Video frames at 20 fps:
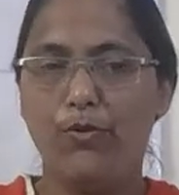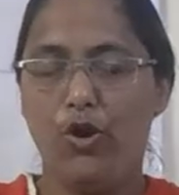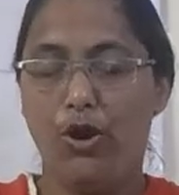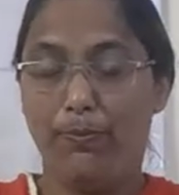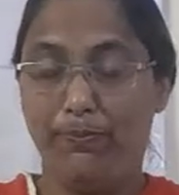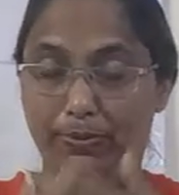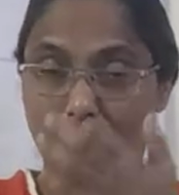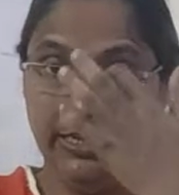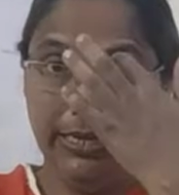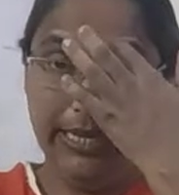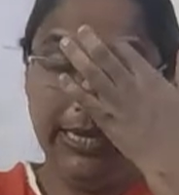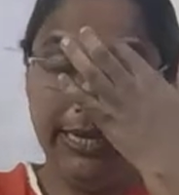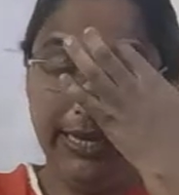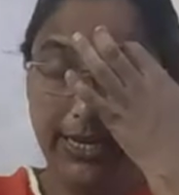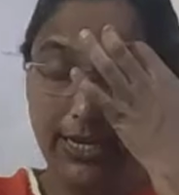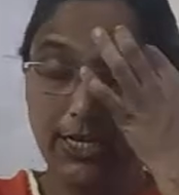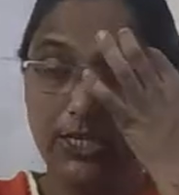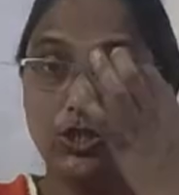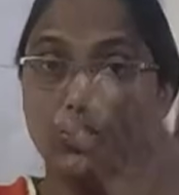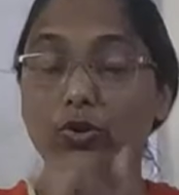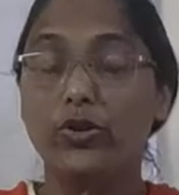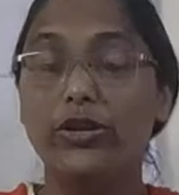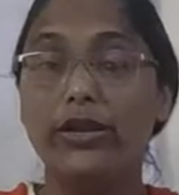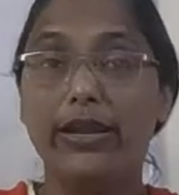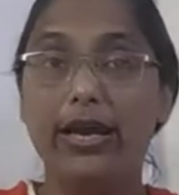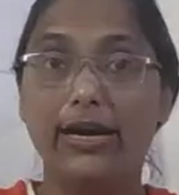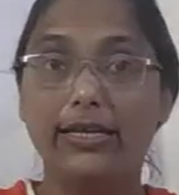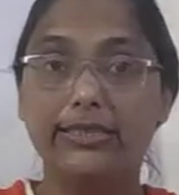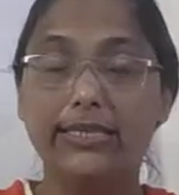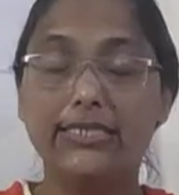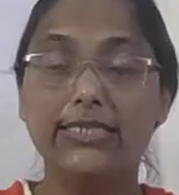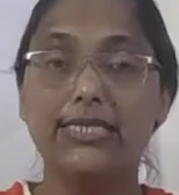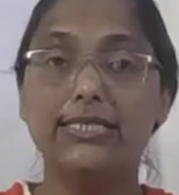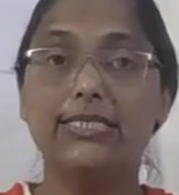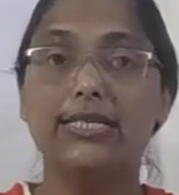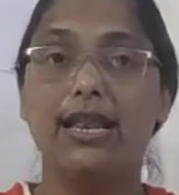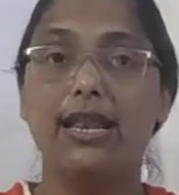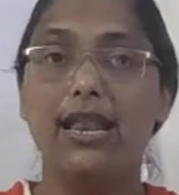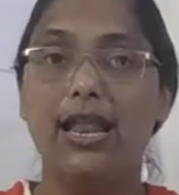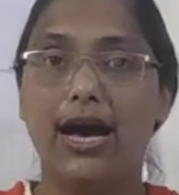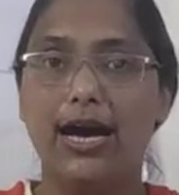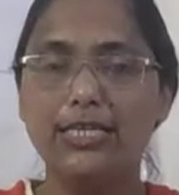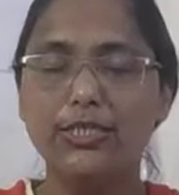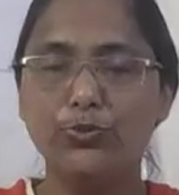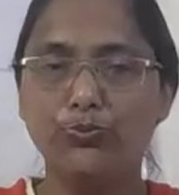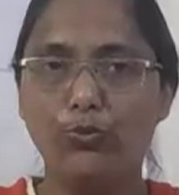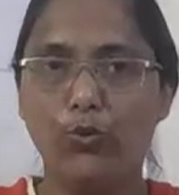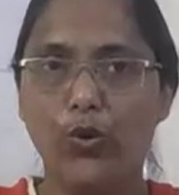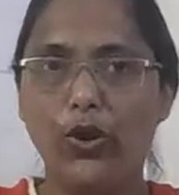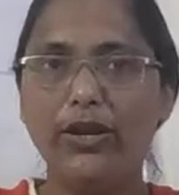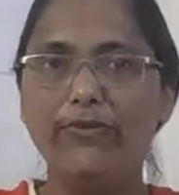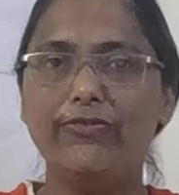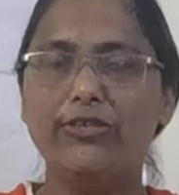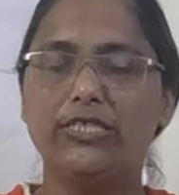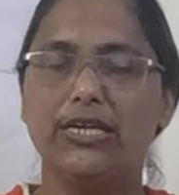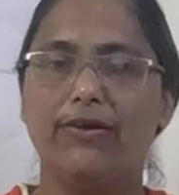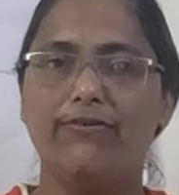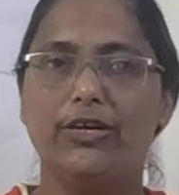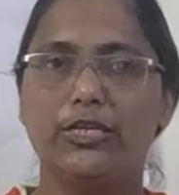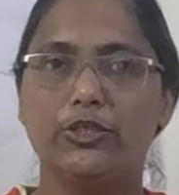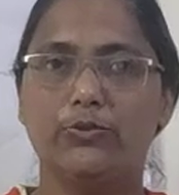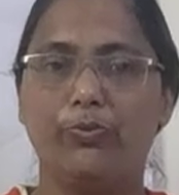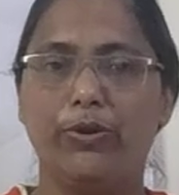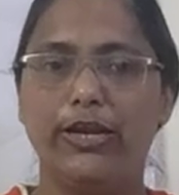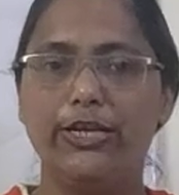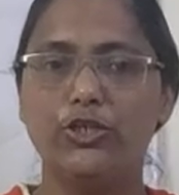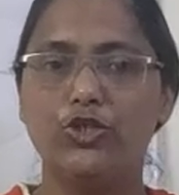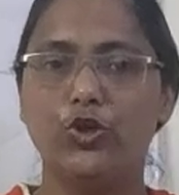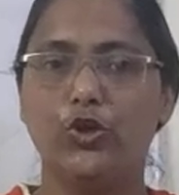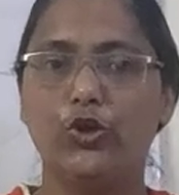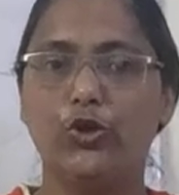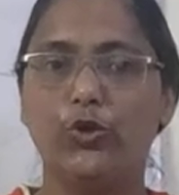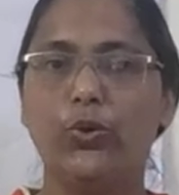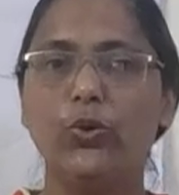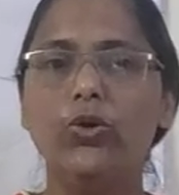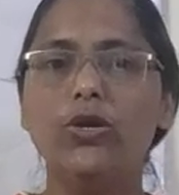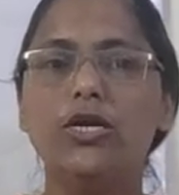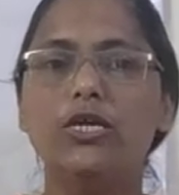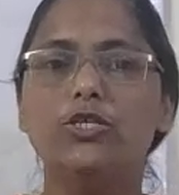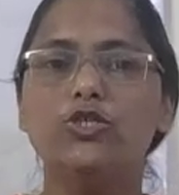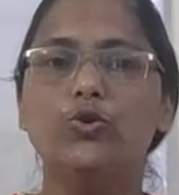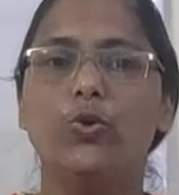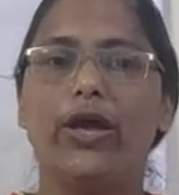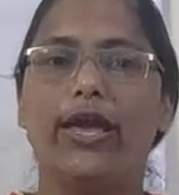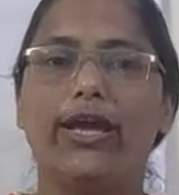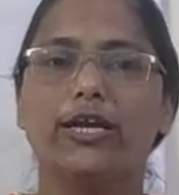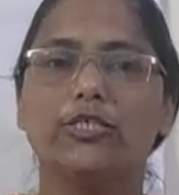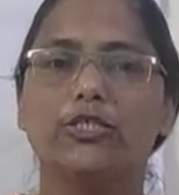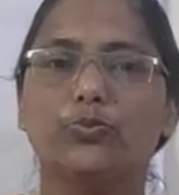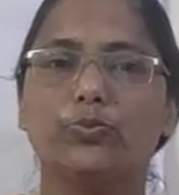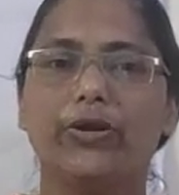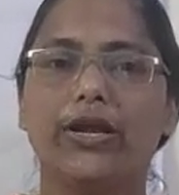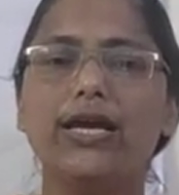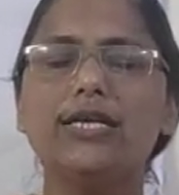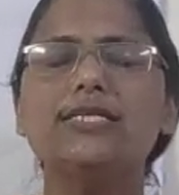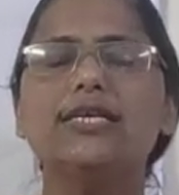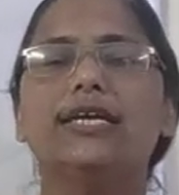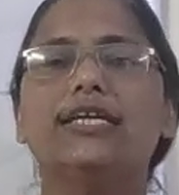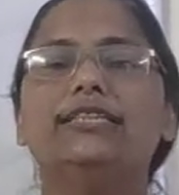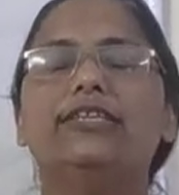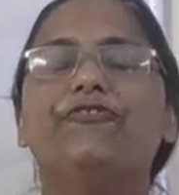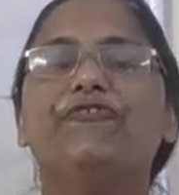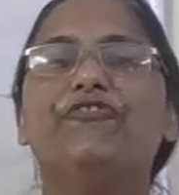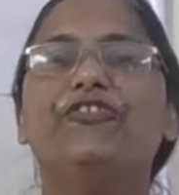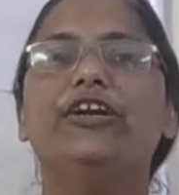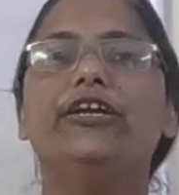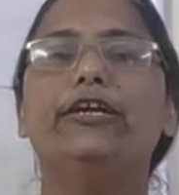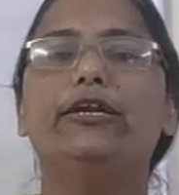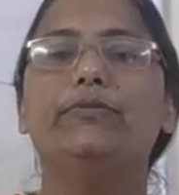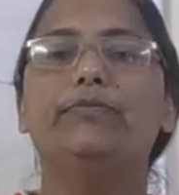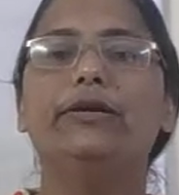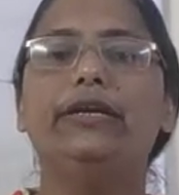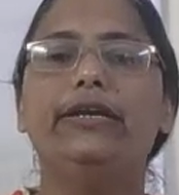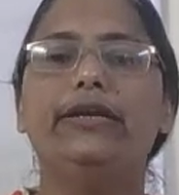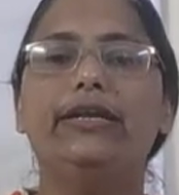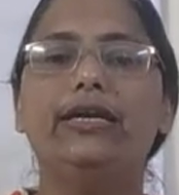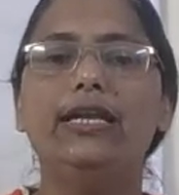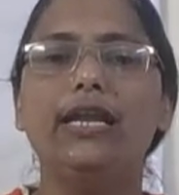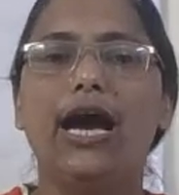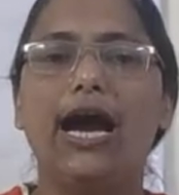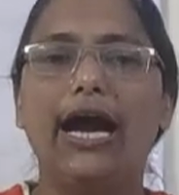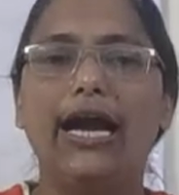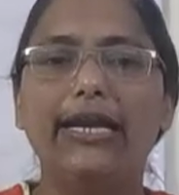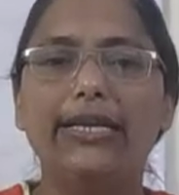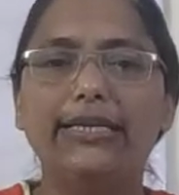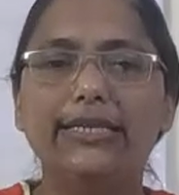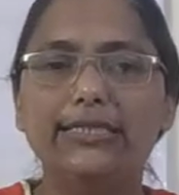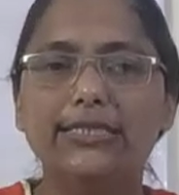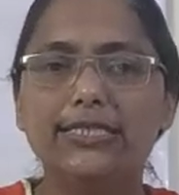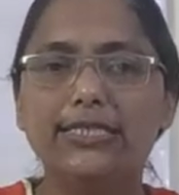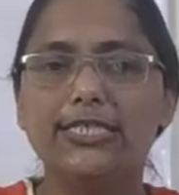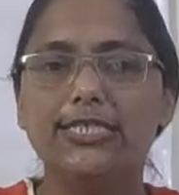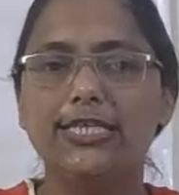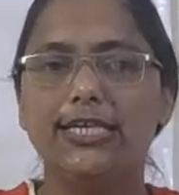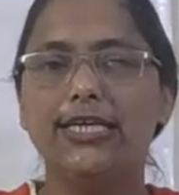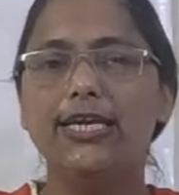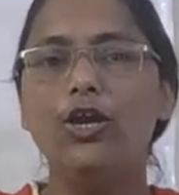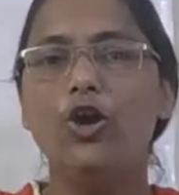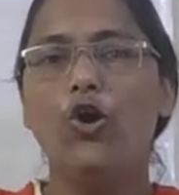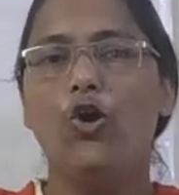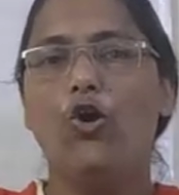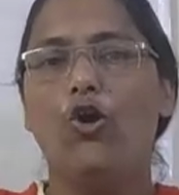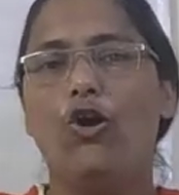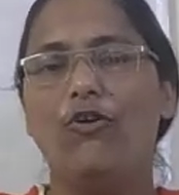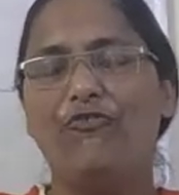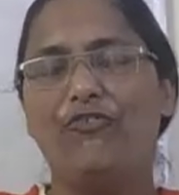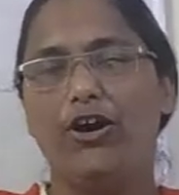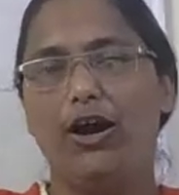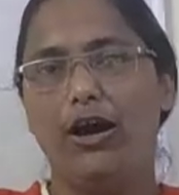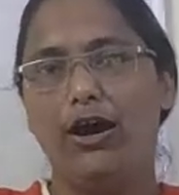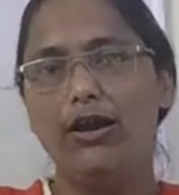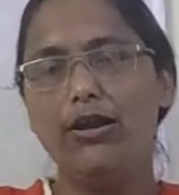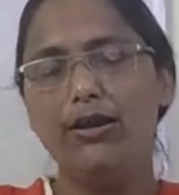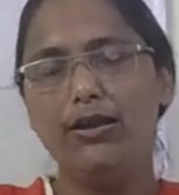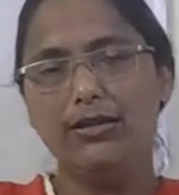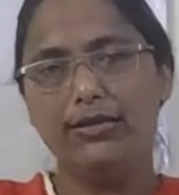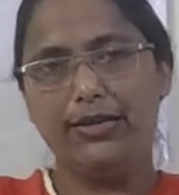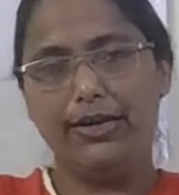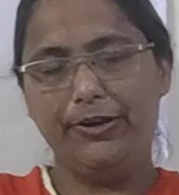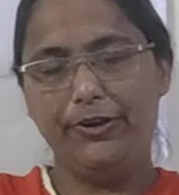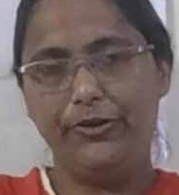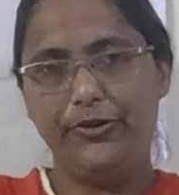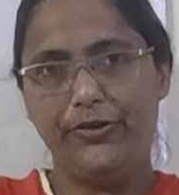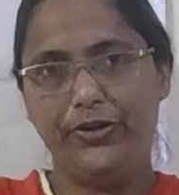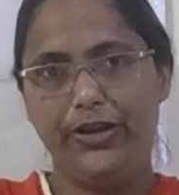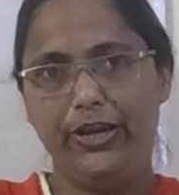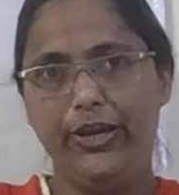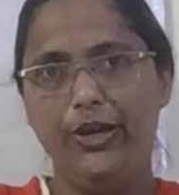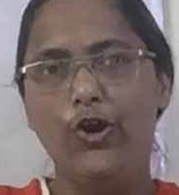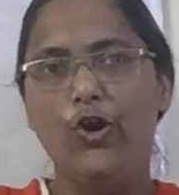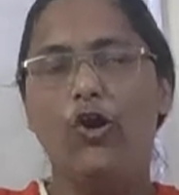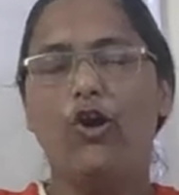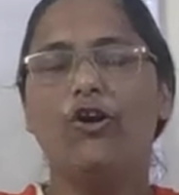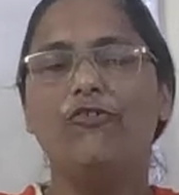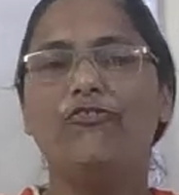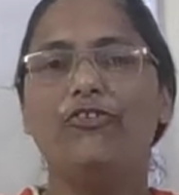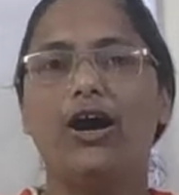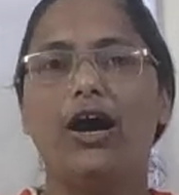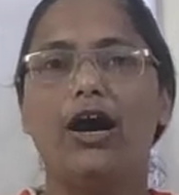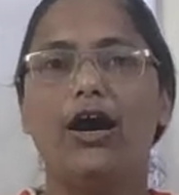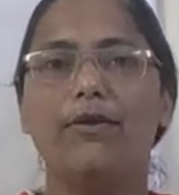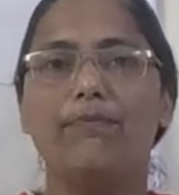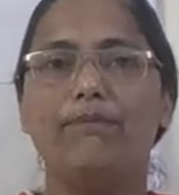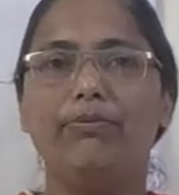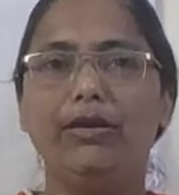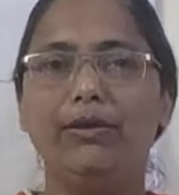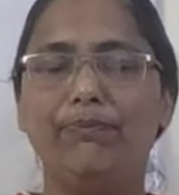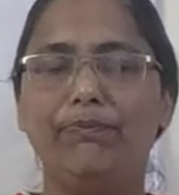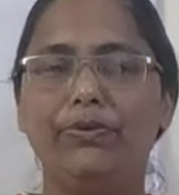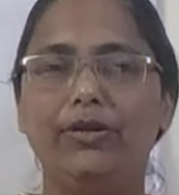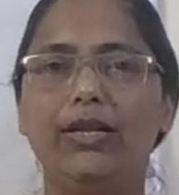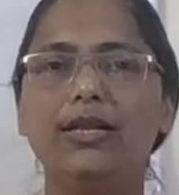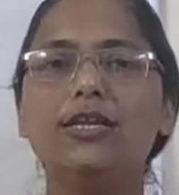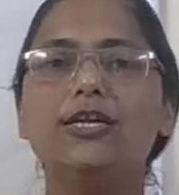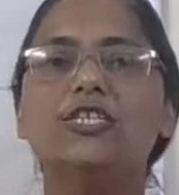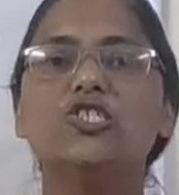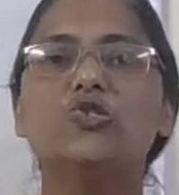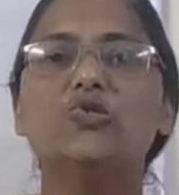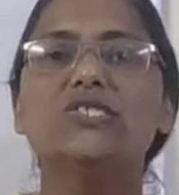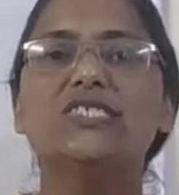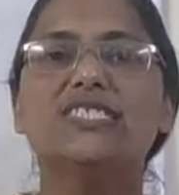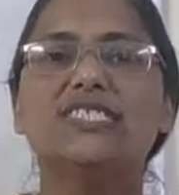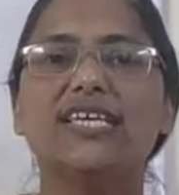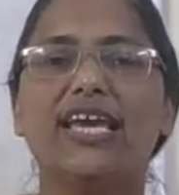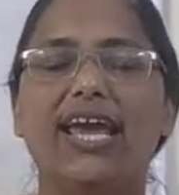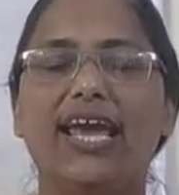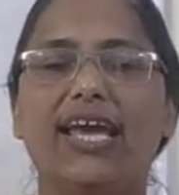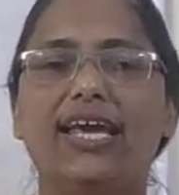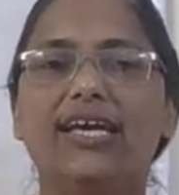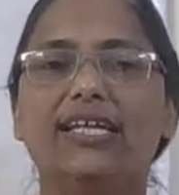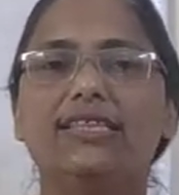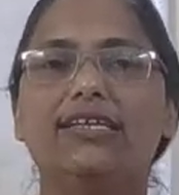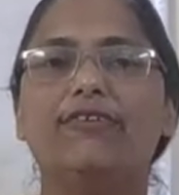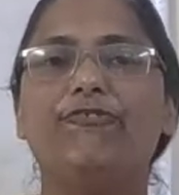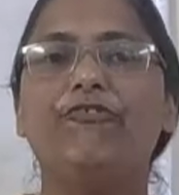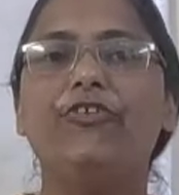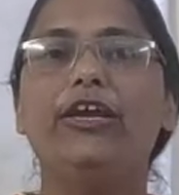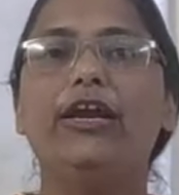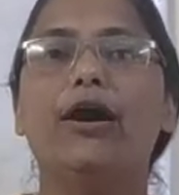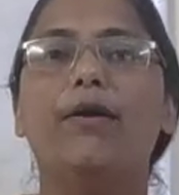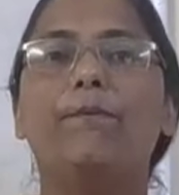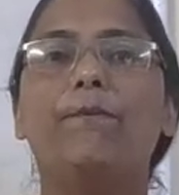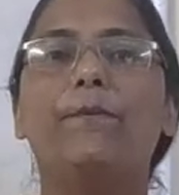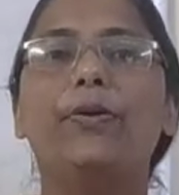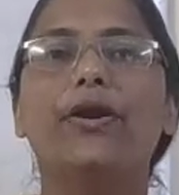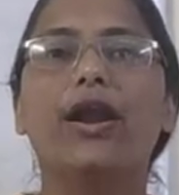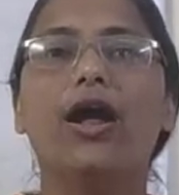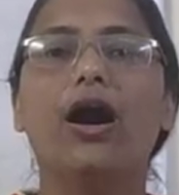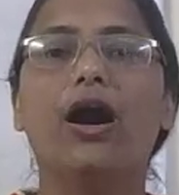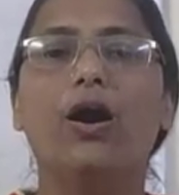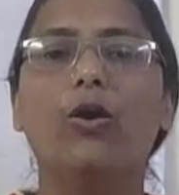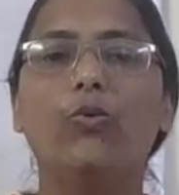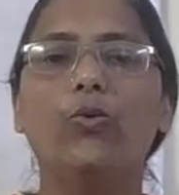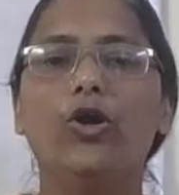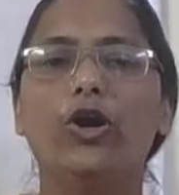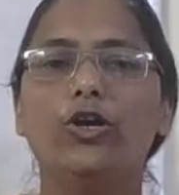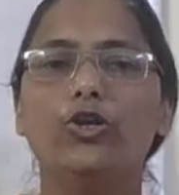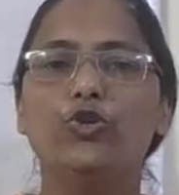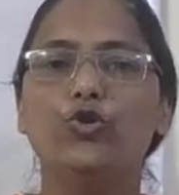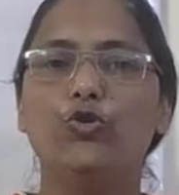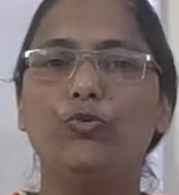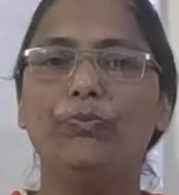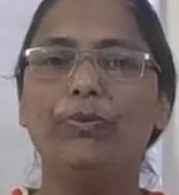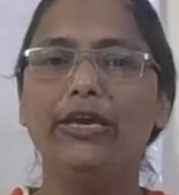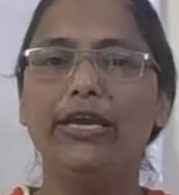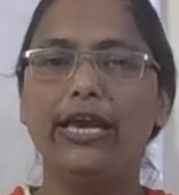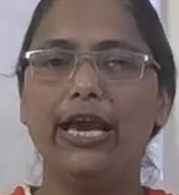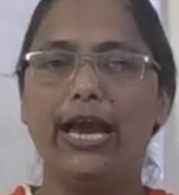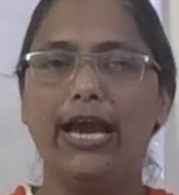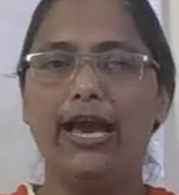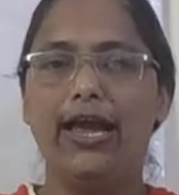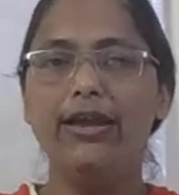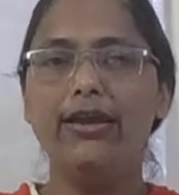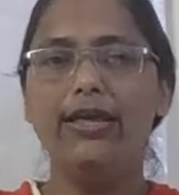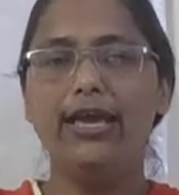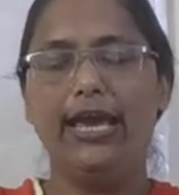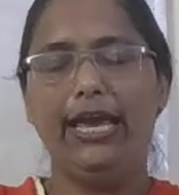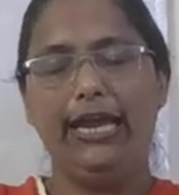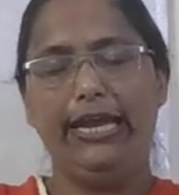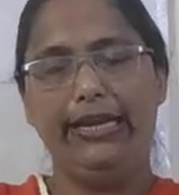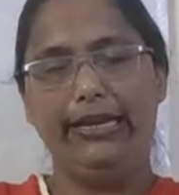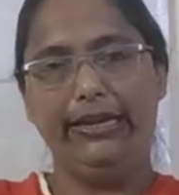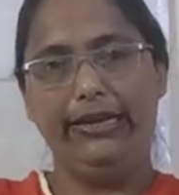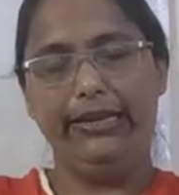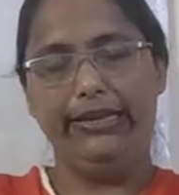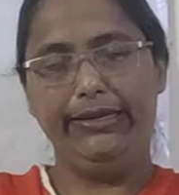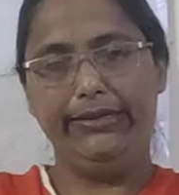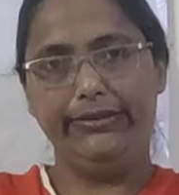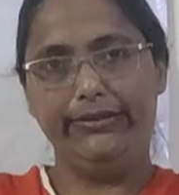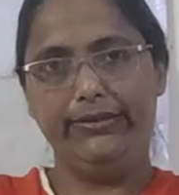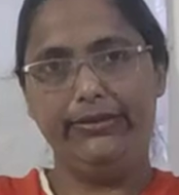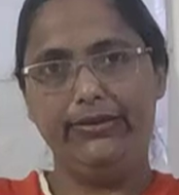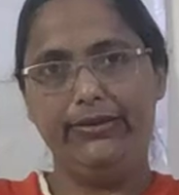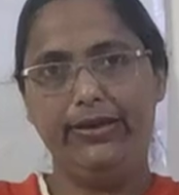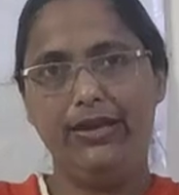properly. So this is the last point which I have explained to you, to express the fundamental identity of our country, of our people, to say that we are proud to be an Indian.